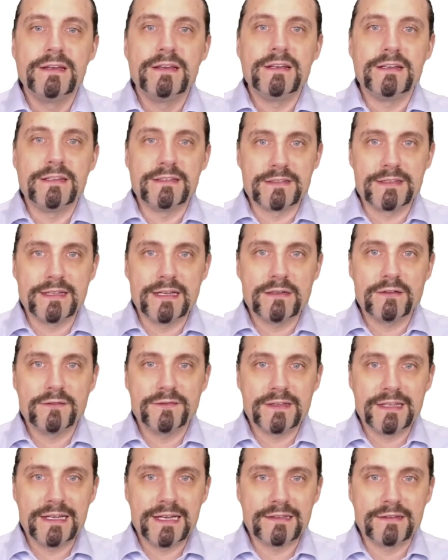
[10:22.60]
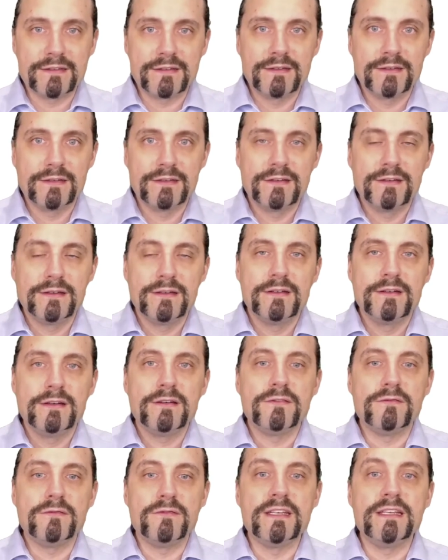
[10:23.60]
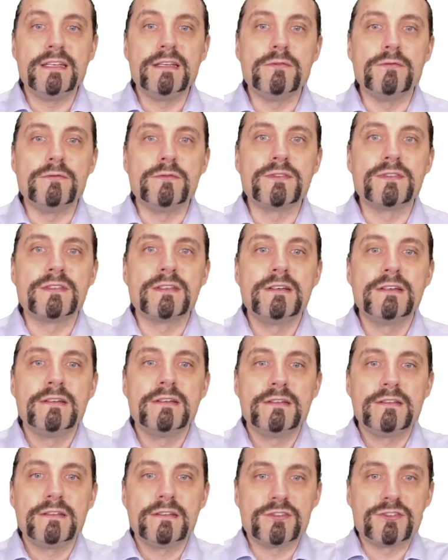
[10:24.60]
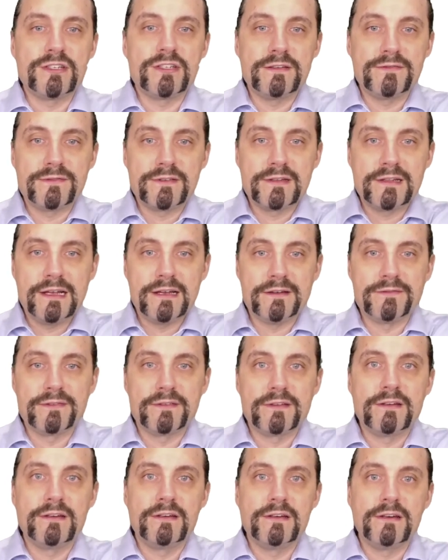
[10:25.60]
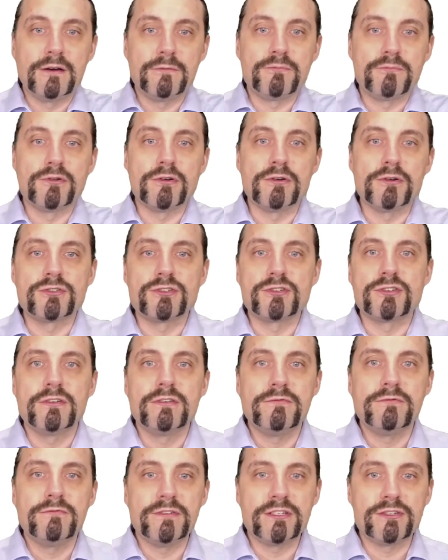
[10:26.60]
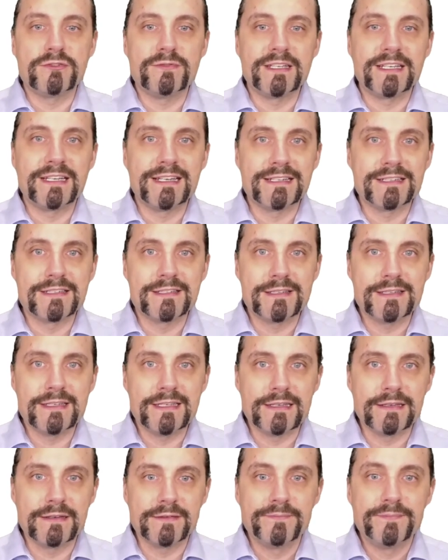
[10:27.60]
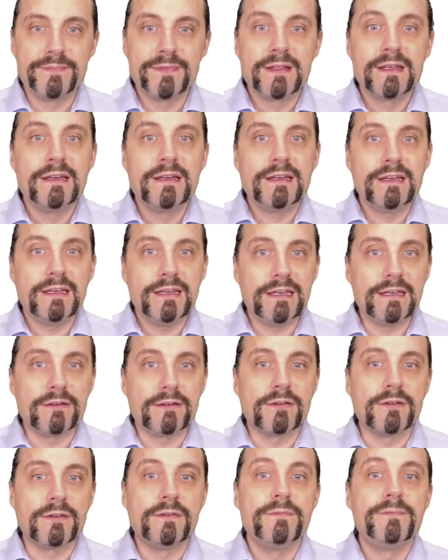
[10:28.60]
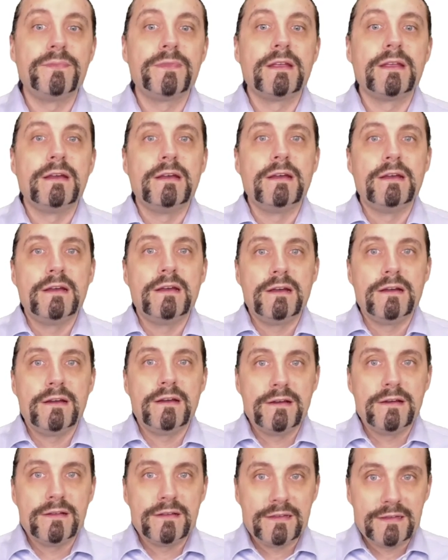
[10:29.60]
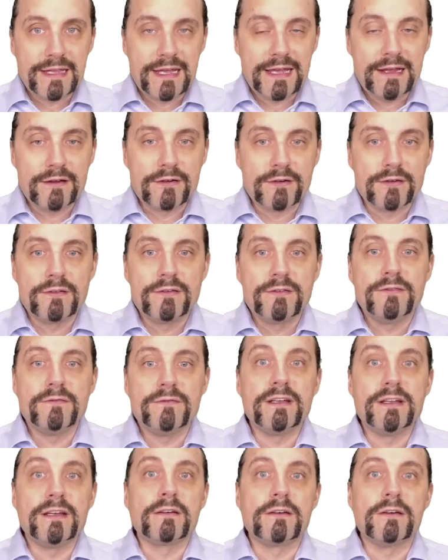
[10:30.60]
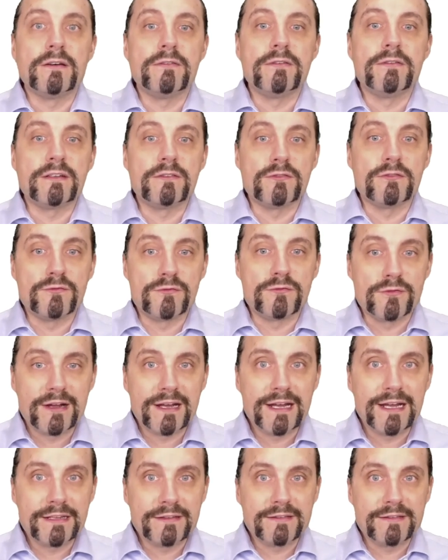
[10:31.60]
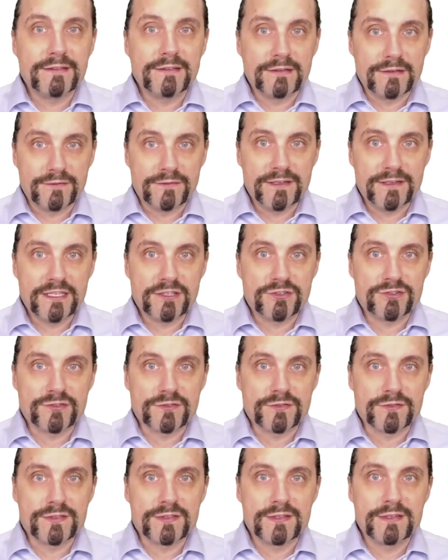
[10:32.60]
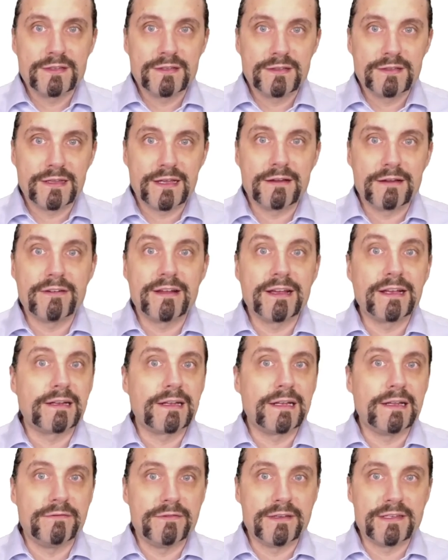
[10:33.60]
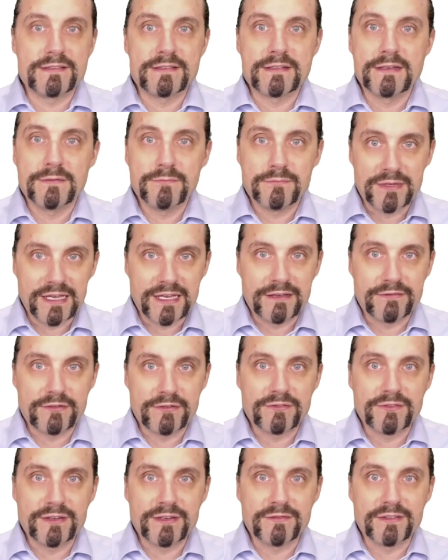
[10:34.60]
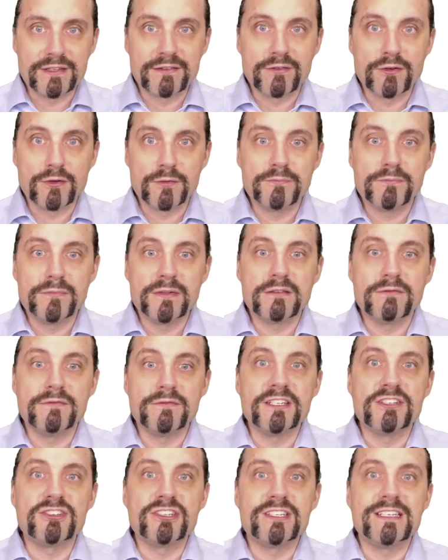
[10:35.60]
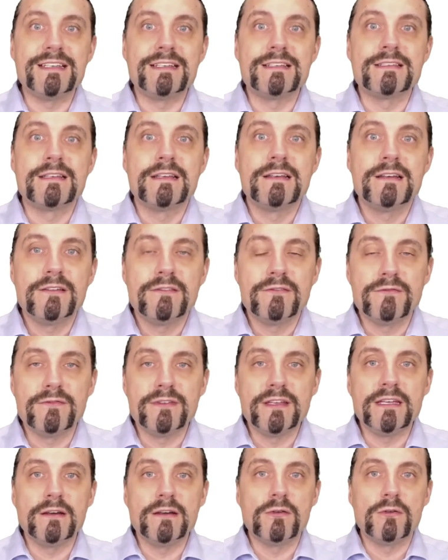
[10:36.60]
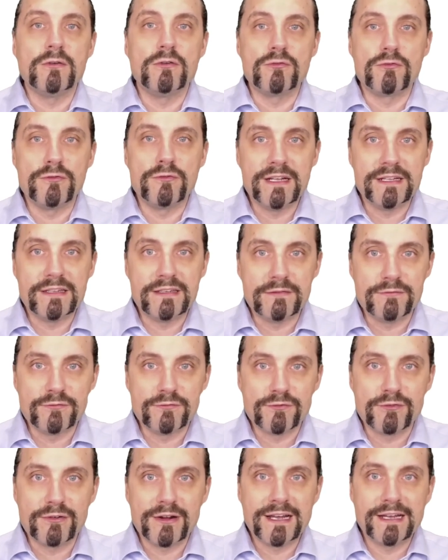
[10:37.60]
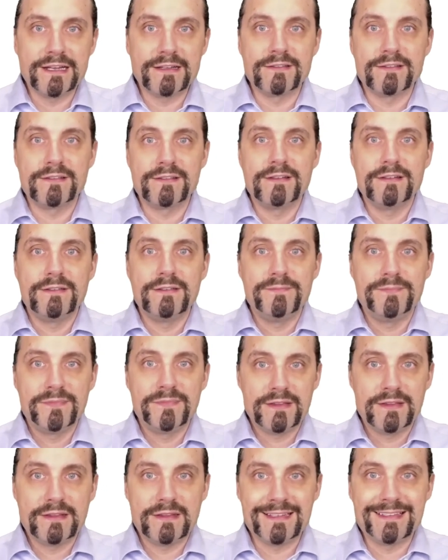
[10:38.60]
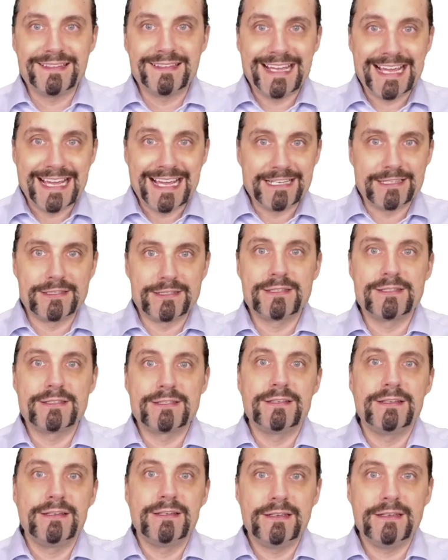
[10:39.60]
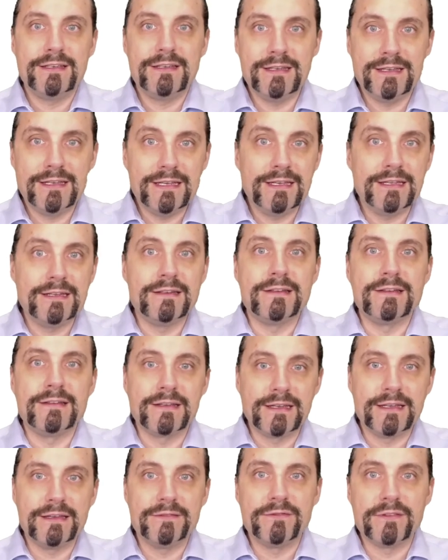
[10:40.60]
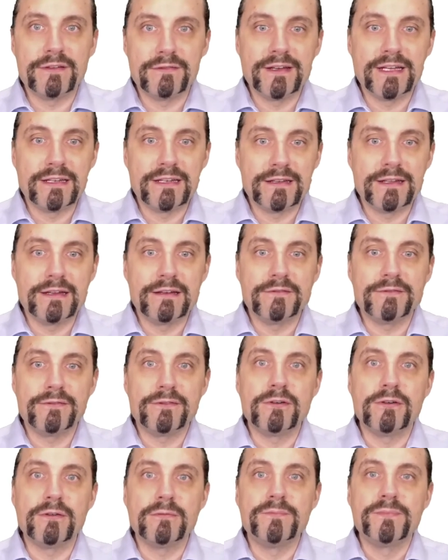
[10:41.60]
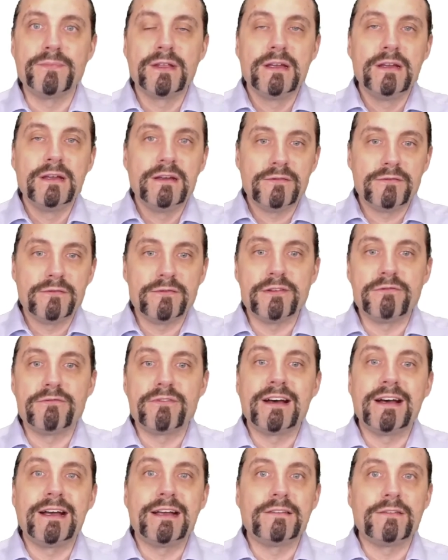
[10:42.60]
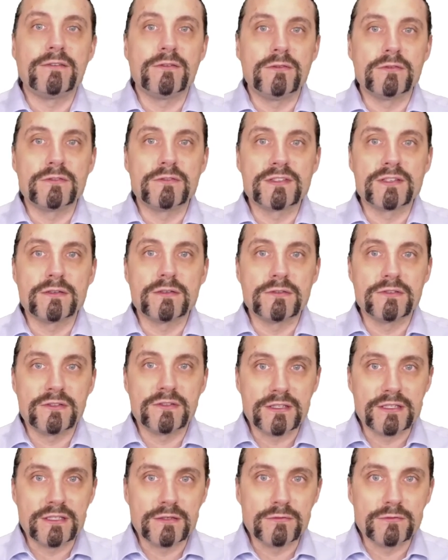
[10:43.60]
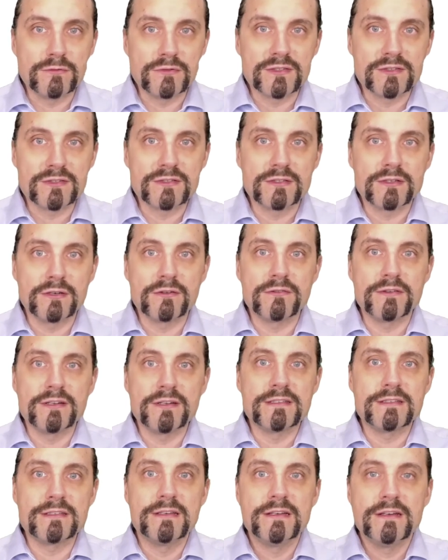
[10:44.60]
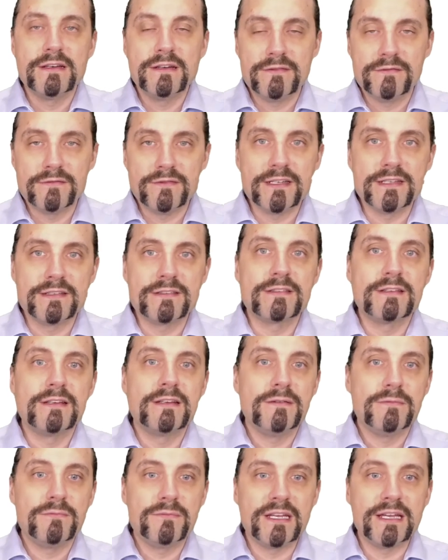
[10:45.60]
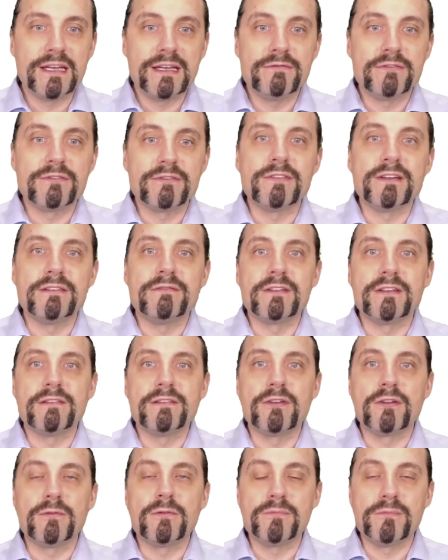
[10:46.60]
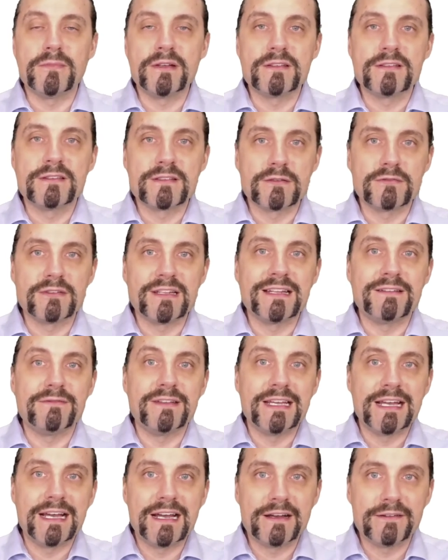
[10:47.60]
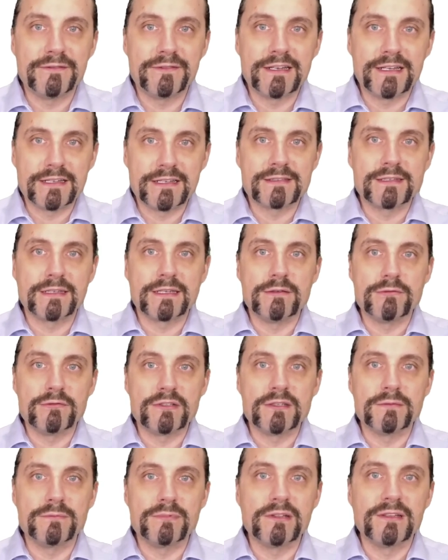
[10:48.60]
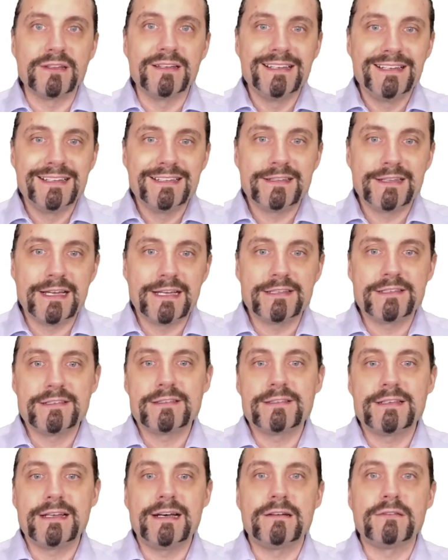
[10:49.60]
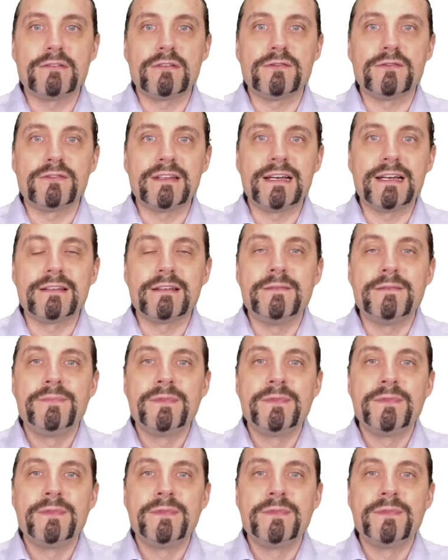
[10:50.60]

Instead of that, we use the shift-left approach, which we can see here. There, we are going to write the features directly with behavior-driven development, which is we already write the tests in the given when-then form. We write also the user stories with behavior-driven development so that we have an executable tests out of that.